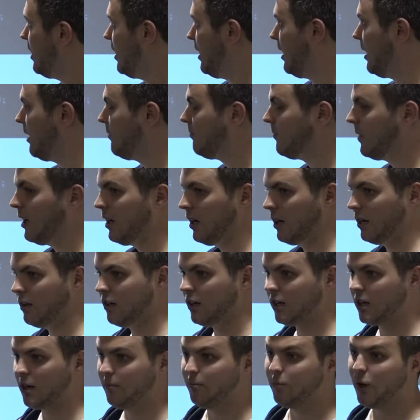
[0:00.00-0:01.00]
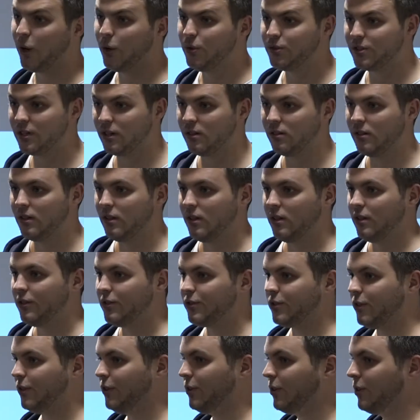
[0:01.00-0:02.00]
a composer,
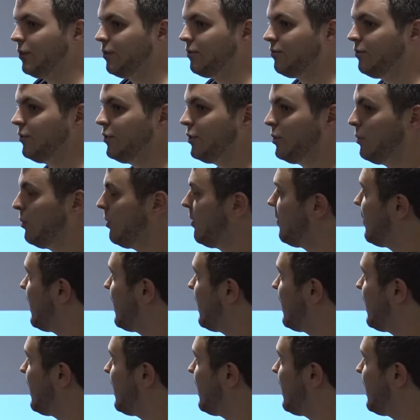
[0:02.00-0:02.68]
so you could do all